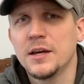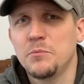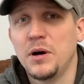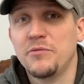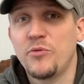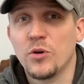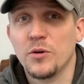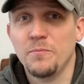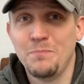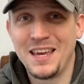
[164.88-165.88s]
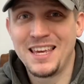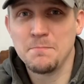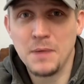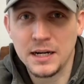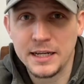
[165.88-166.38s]
but for making
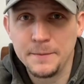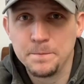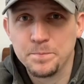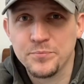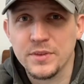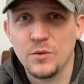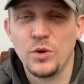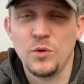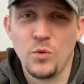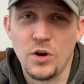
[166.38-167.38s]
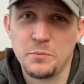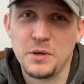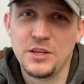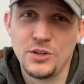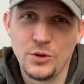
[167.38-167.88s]
money, we want to
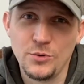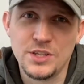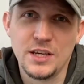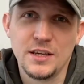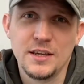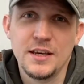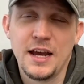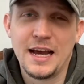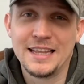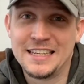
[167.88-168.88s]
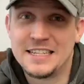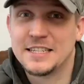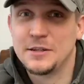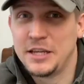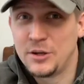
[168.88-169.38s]
be using, at least
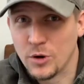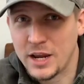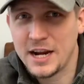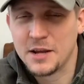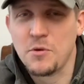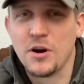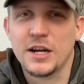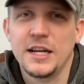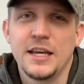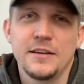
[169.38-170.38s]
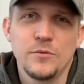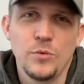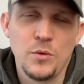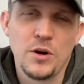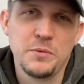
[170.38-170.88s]
in organic marketing, we
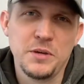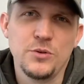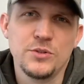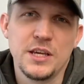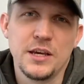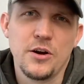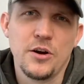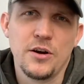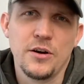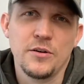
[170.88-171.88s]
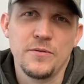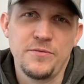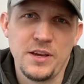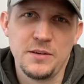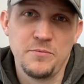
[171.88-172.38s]
want to be using our
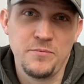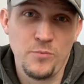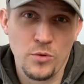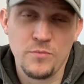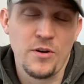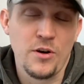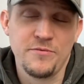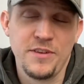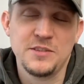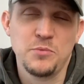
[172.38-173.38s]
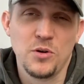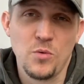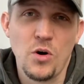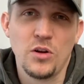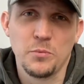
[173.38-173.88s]
Facebook
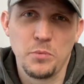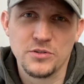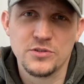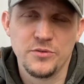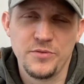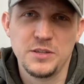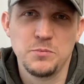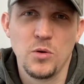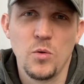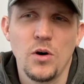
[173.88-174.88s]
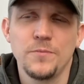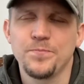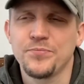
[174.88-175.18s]
wall, our personal Facebook wall.